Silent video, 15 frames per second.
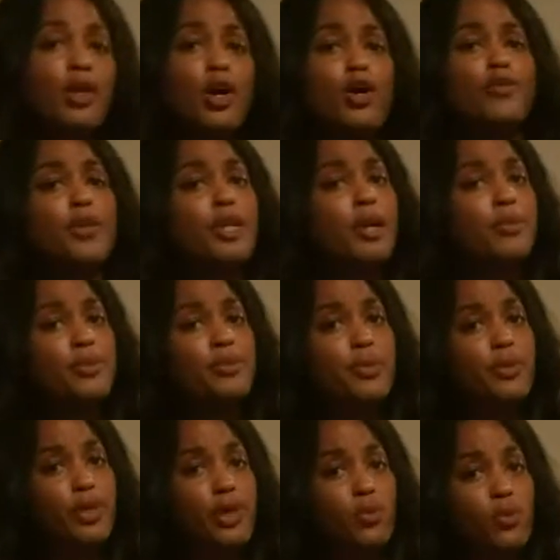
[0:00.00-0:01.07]

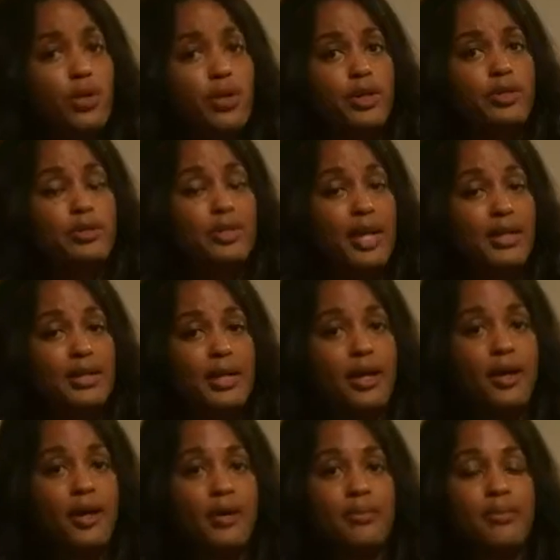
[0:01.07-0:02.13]

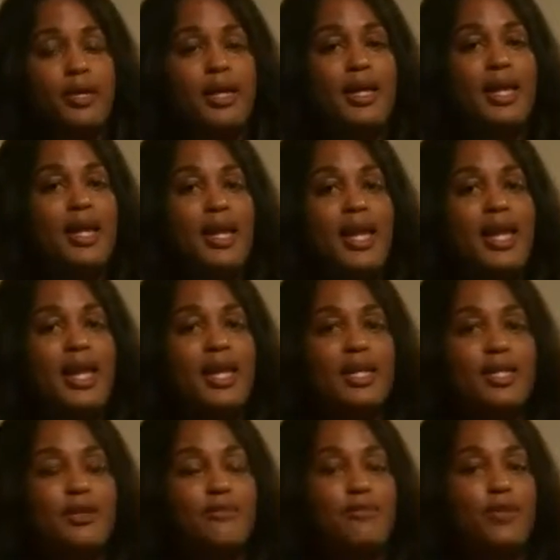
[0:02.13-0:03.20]
overcomerswithourword.com.
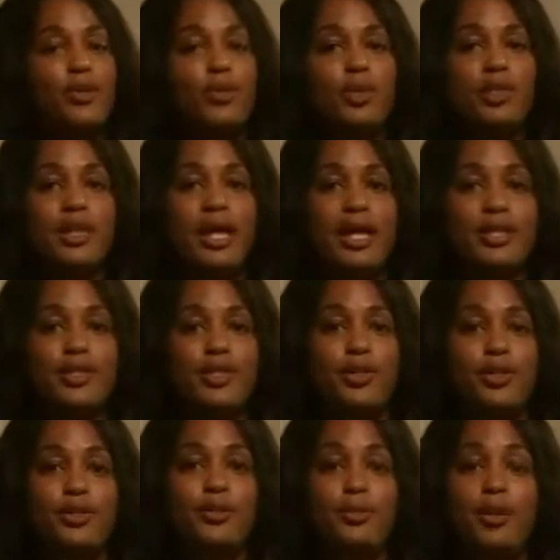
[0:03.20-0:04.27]
And if you would like
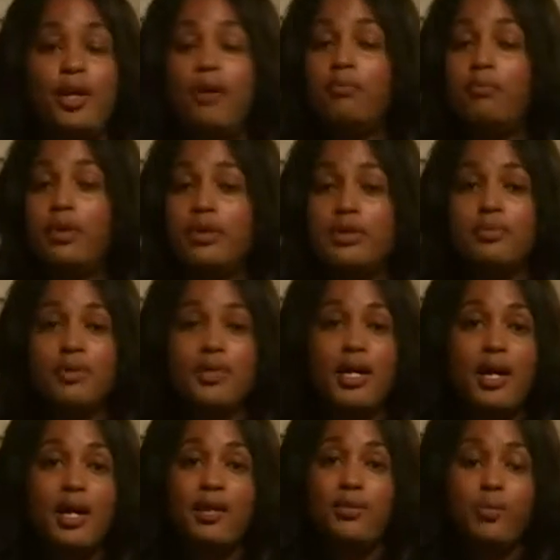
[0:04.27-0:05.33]
to book some
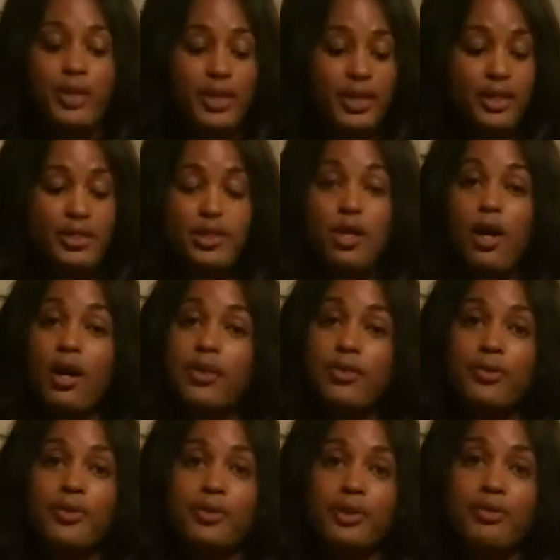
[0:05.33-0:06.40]
time, we can talk
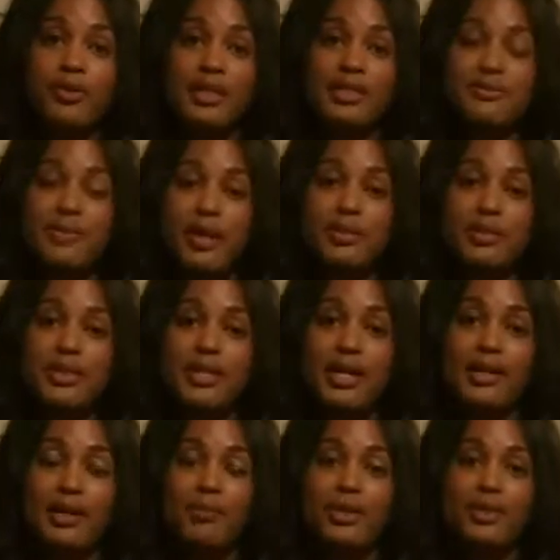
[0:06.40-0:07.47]
through some of these family
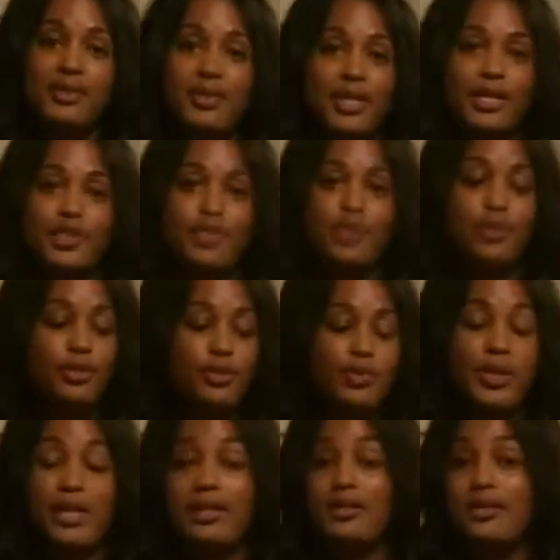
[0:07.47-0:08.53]
dynamics and issues.
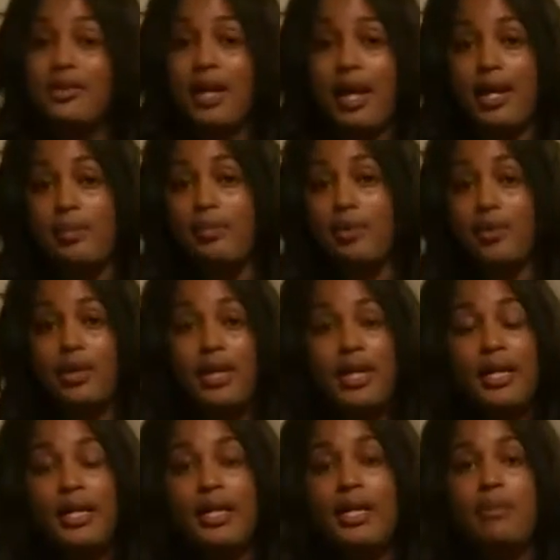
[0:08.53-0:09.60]
We can Skype or
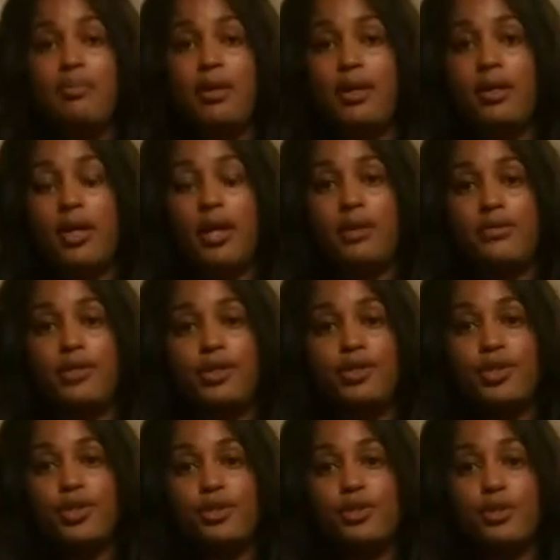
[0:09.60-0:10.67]
email, however you
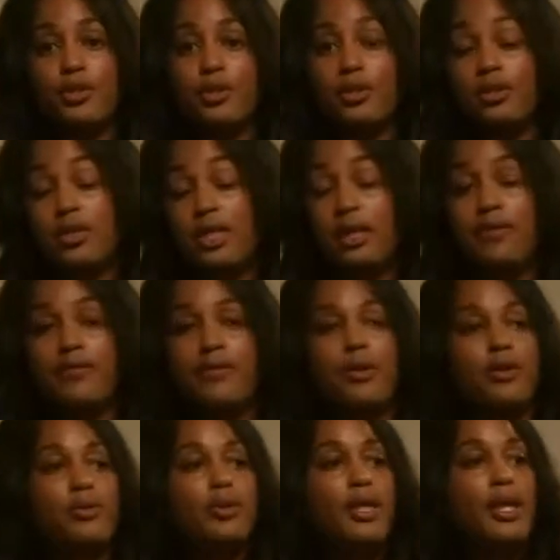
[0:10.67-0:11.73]
choose, sir, or
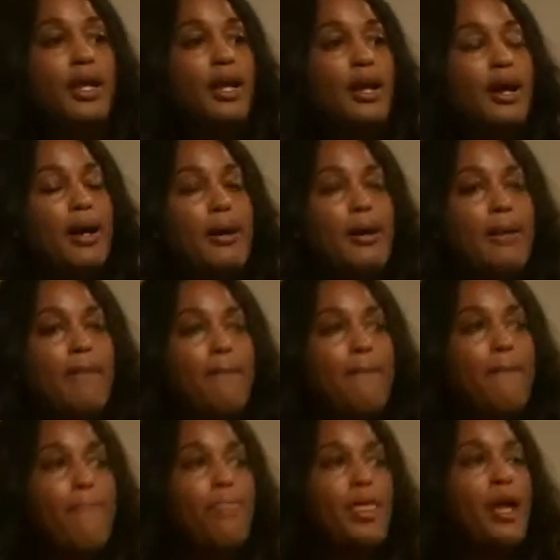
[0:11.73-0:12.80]
telephone.
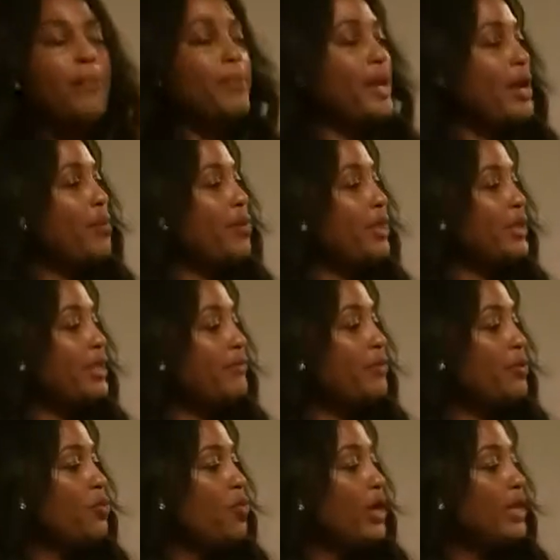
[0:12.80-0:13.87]
Um, but I want to give
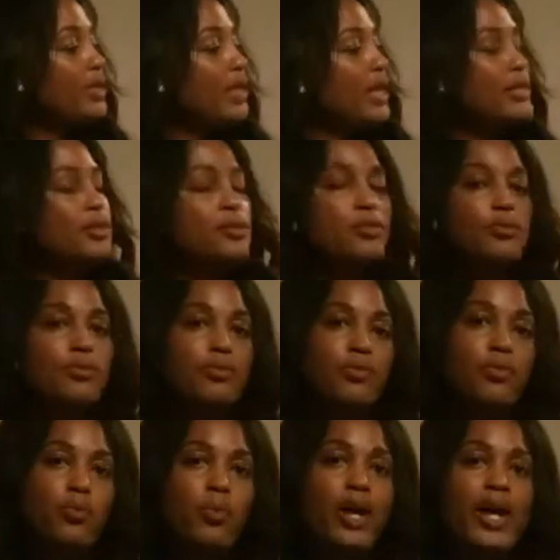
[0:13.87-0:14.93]
you one last
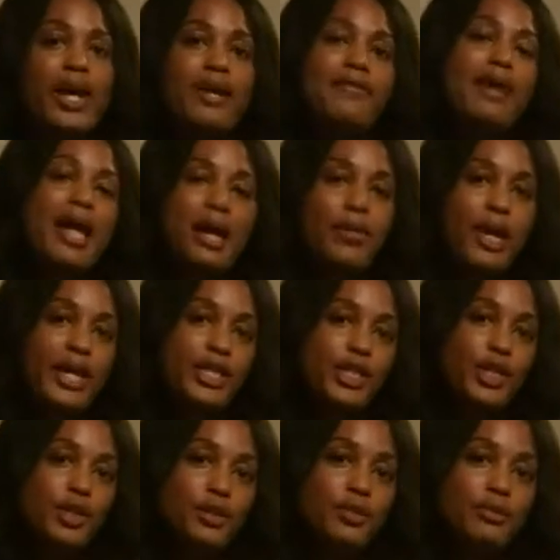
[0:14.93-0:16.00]
way of how I
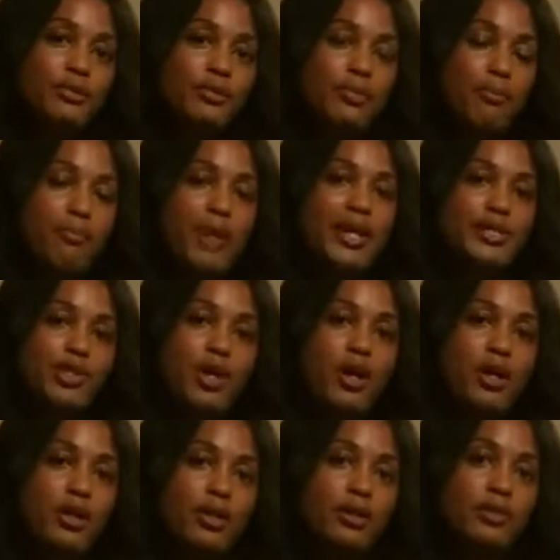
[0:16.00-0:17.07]
knew my
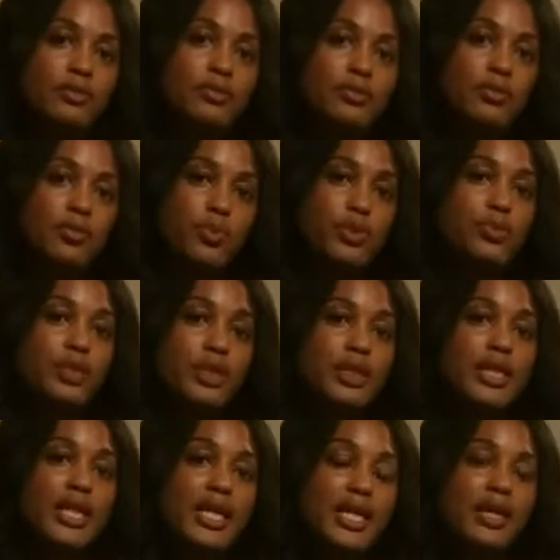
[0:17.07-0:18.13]
daughter was
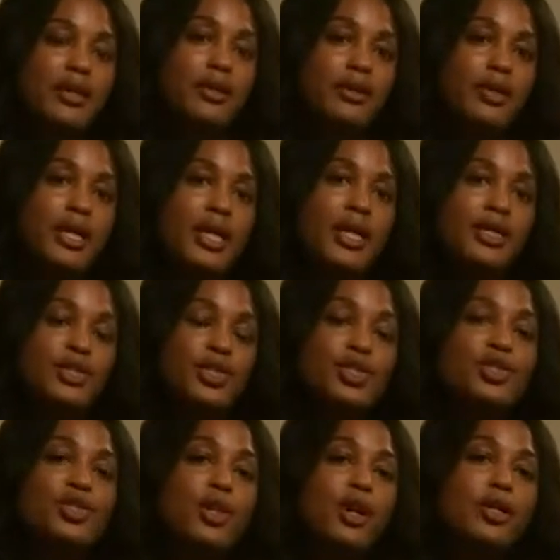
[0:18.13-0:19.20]
really here to
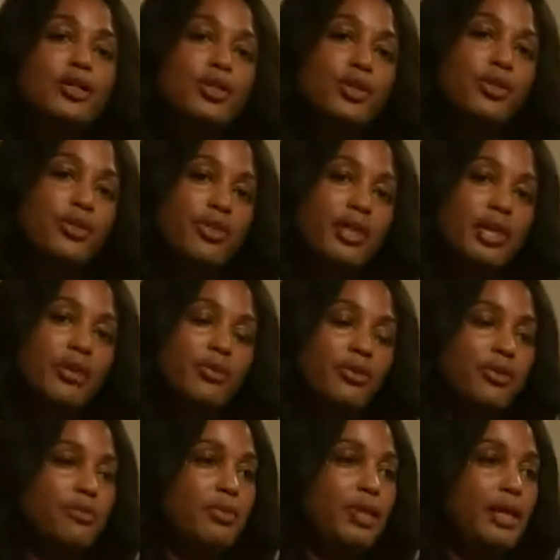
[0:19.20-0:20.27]
start a new thing
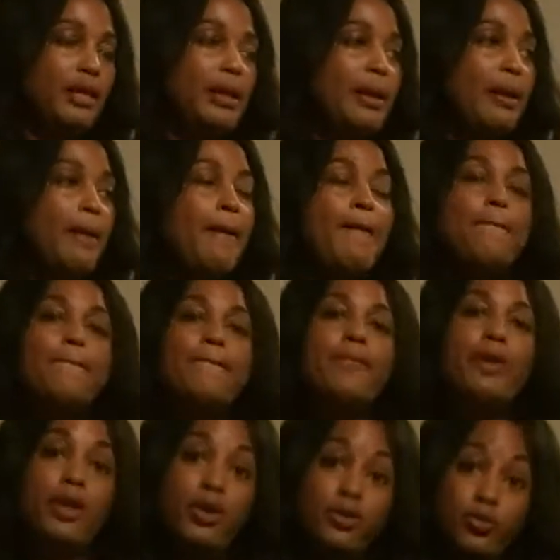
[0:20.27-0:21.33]
with me,
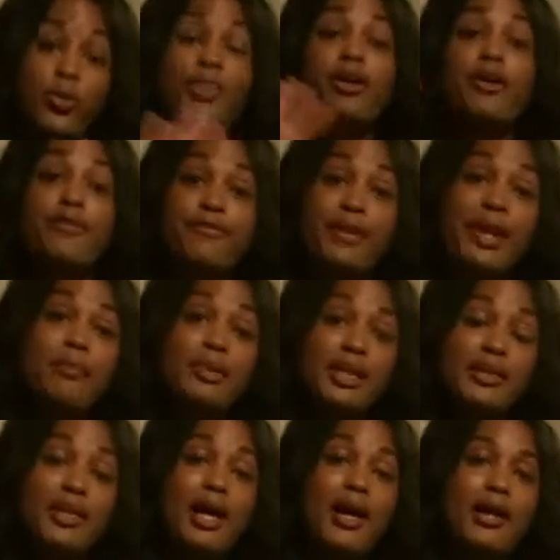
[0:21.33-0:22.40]
with our
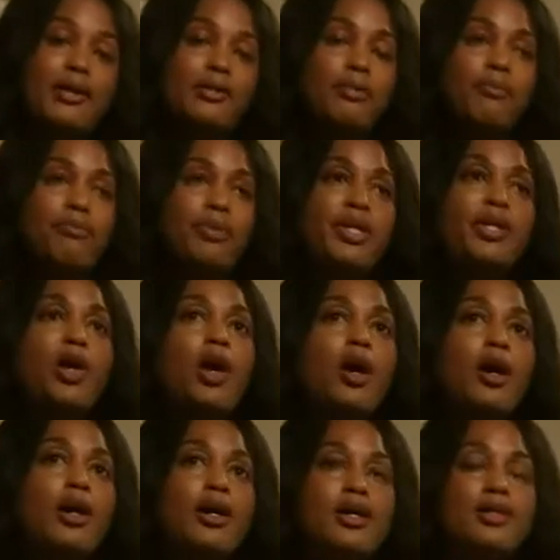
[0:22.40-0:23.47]
family line,
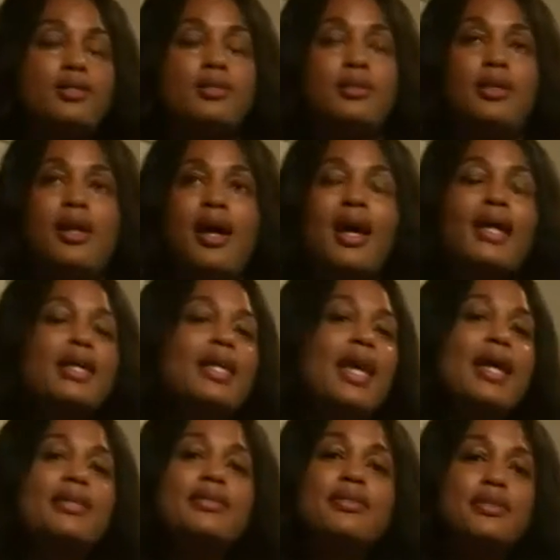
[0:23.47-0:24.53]
because I had
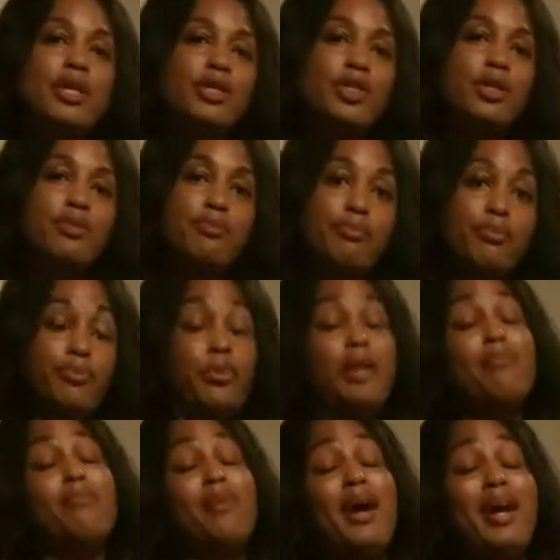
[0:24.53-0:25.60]
had such a,
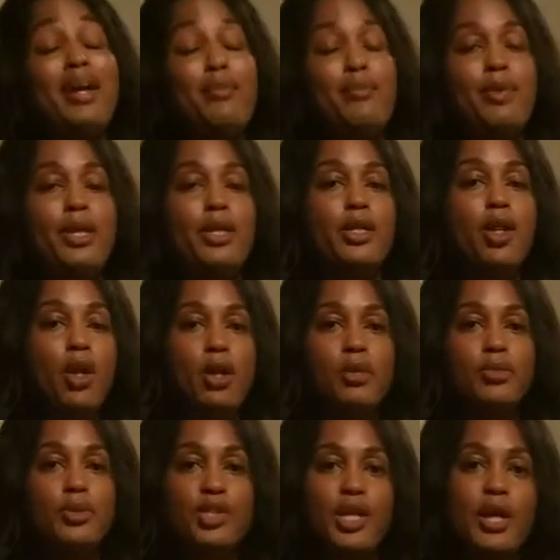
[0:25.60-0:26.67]
in my opinion,
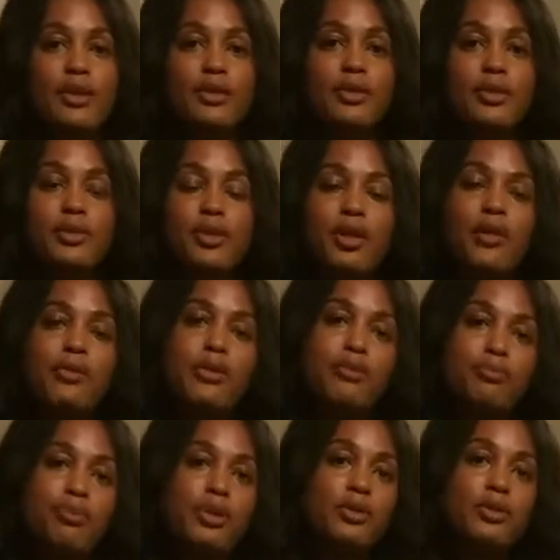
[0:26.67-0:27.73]
horrible childhood with all the
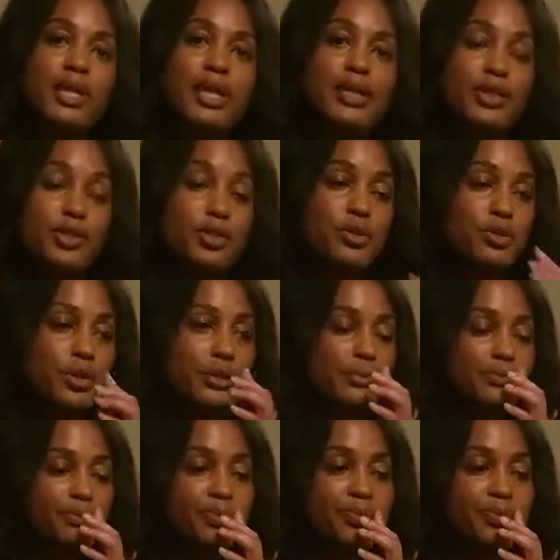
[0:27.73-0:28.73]
abuse I endured.